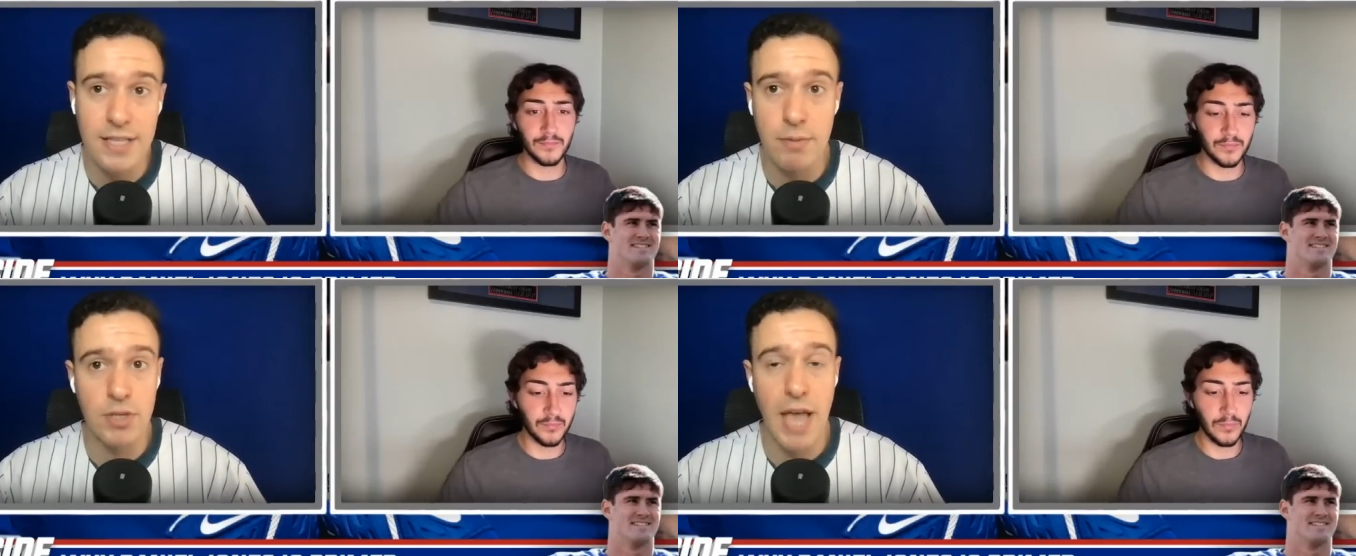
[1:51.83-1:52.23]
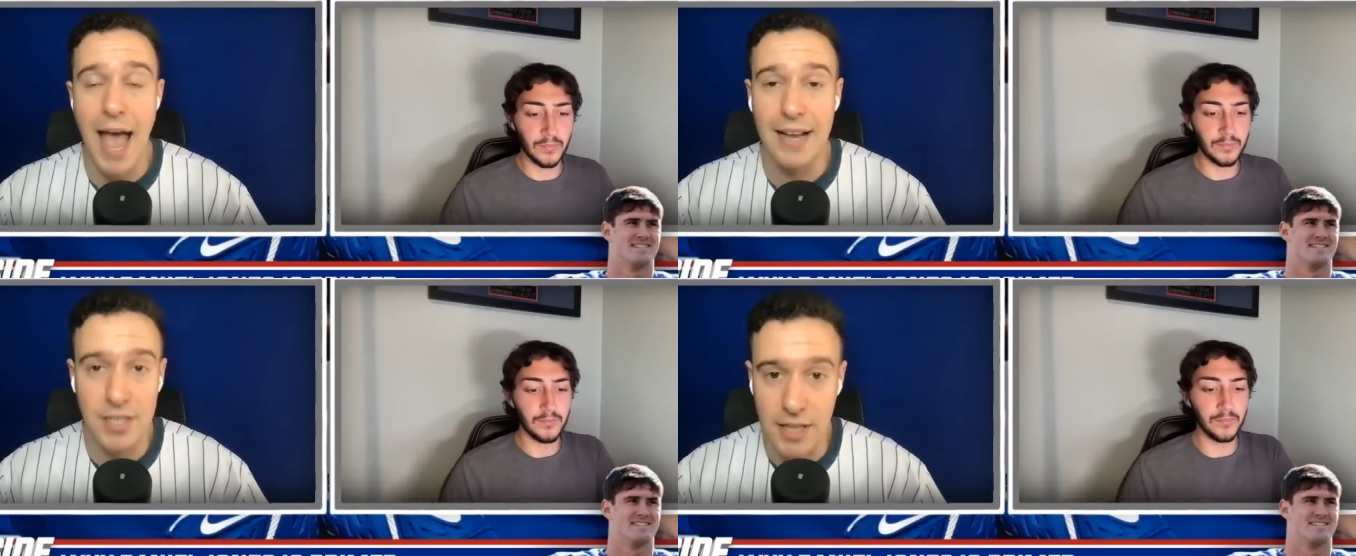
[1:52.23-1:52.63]
Speaker 1: He was
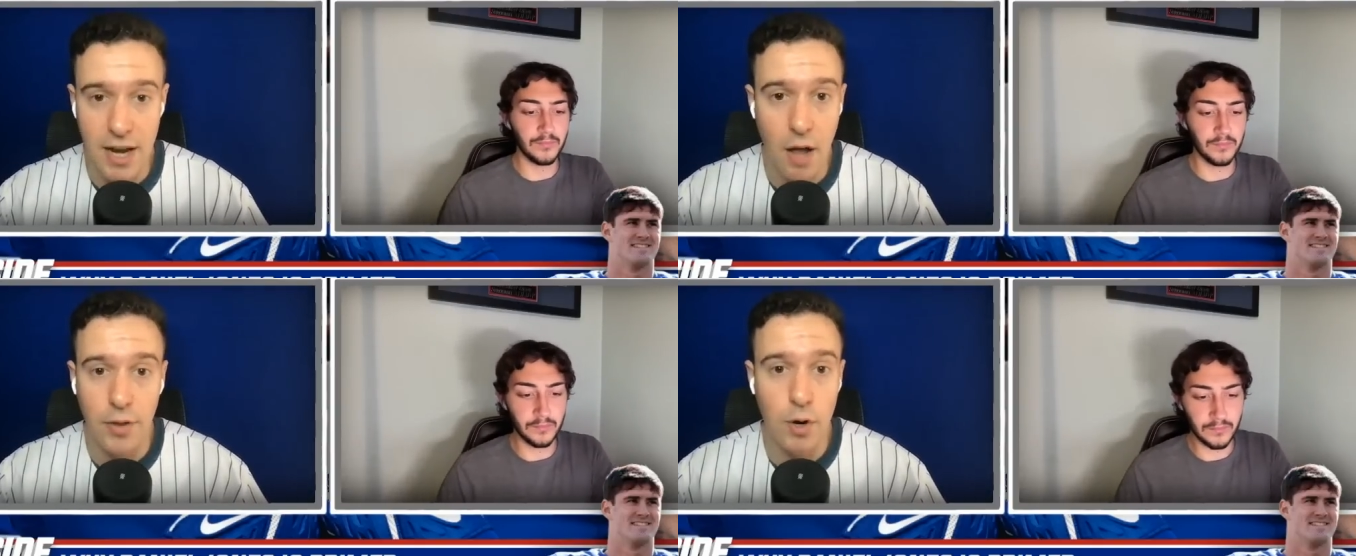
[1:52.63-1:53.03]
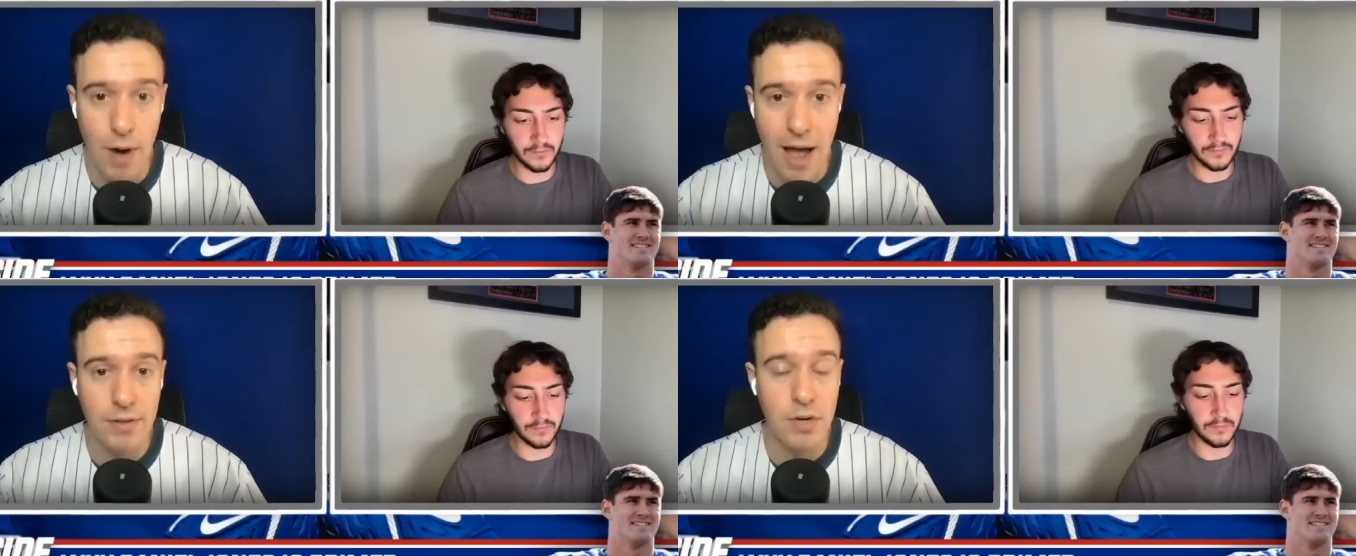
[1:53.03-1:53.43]
excellent on the
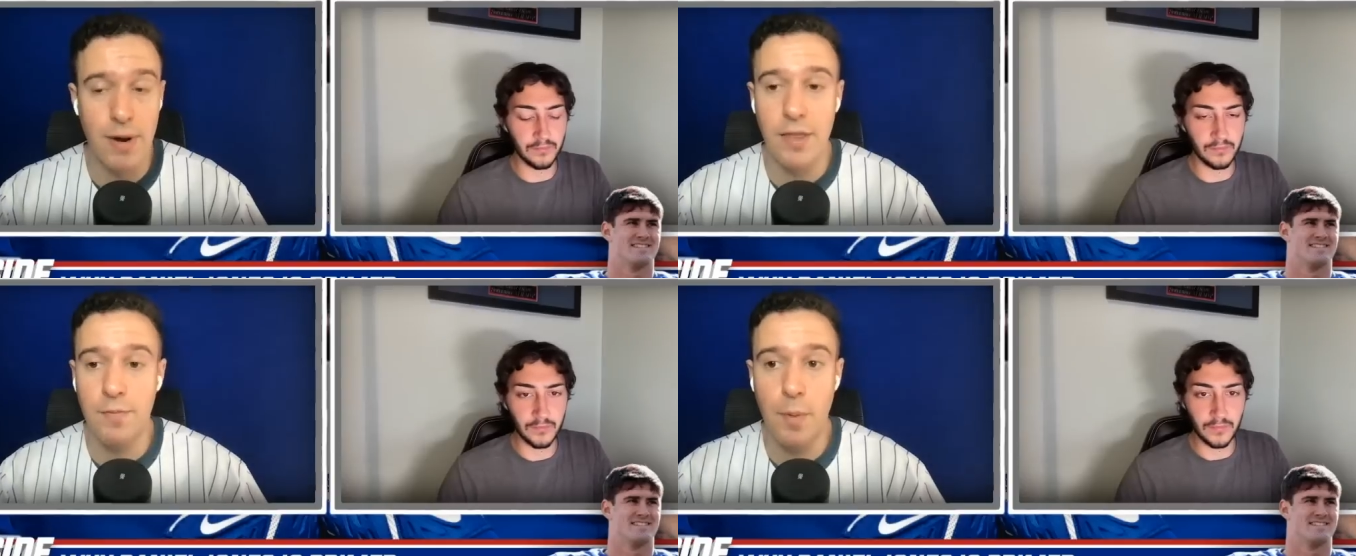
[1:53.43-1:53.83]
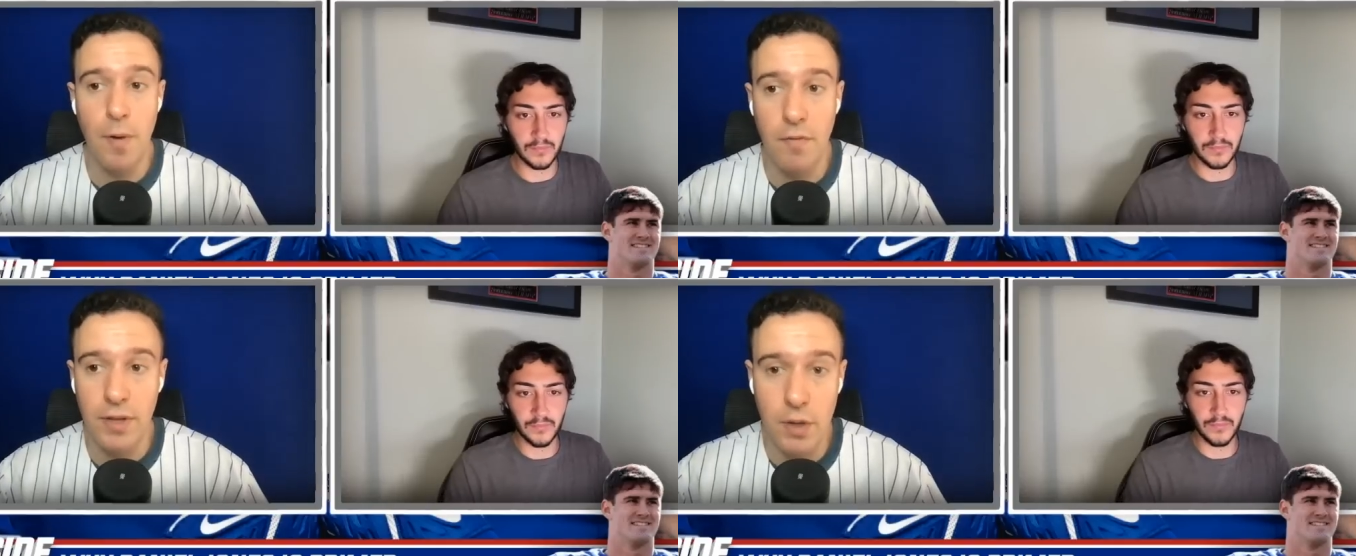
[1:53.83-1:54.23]
ground. He ran the
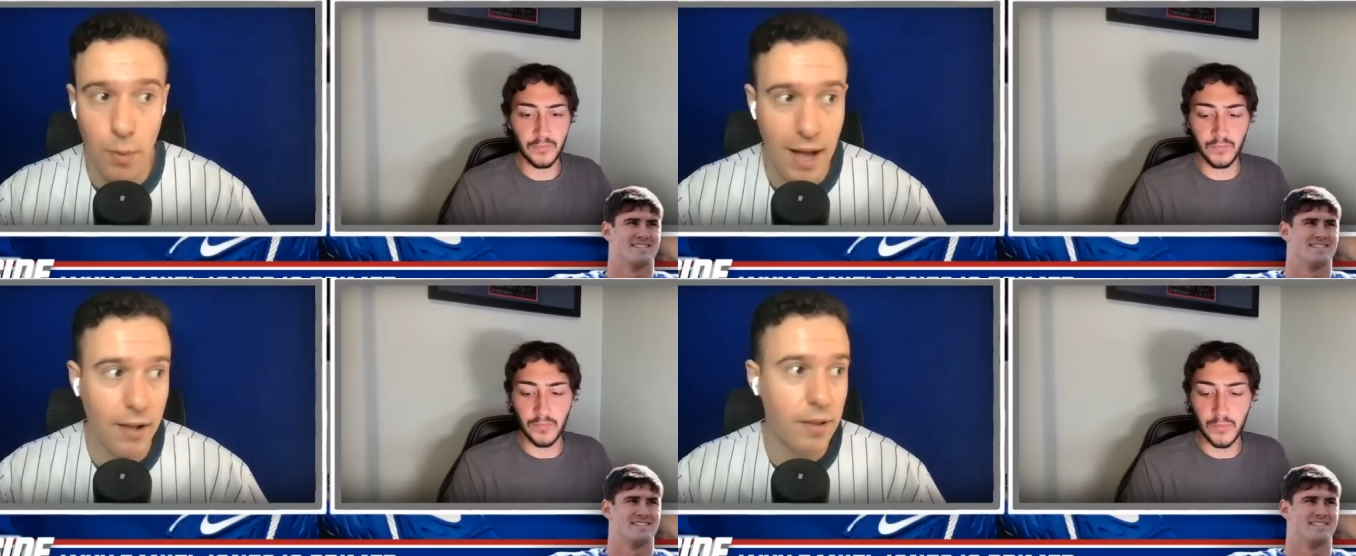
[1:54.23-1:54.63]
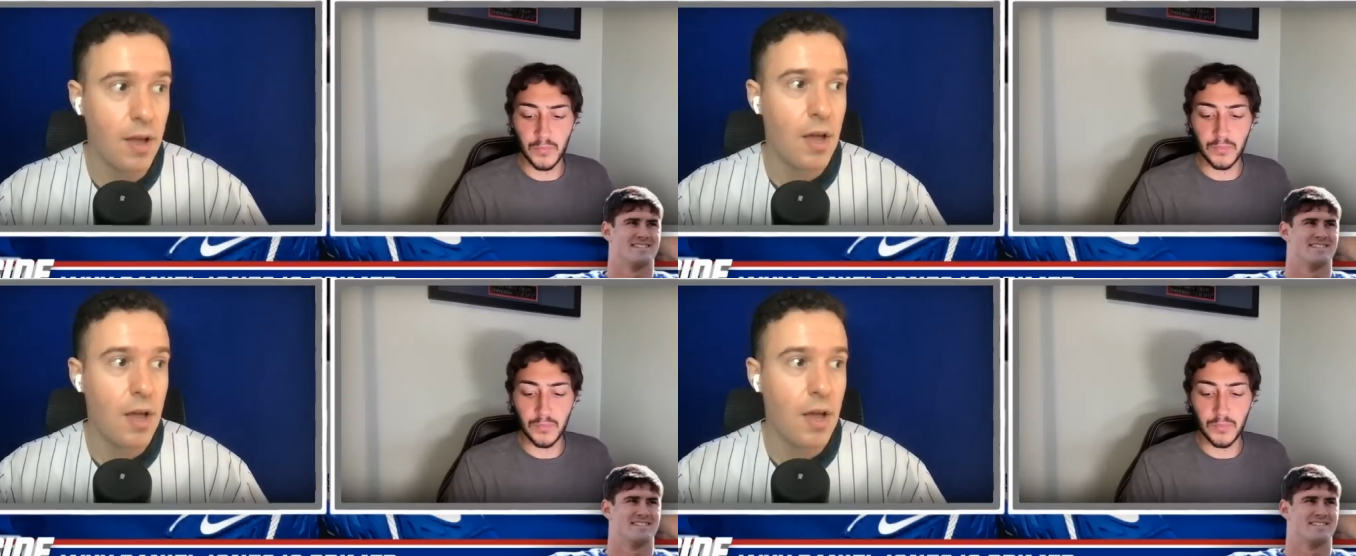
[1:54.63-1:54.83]
football really well.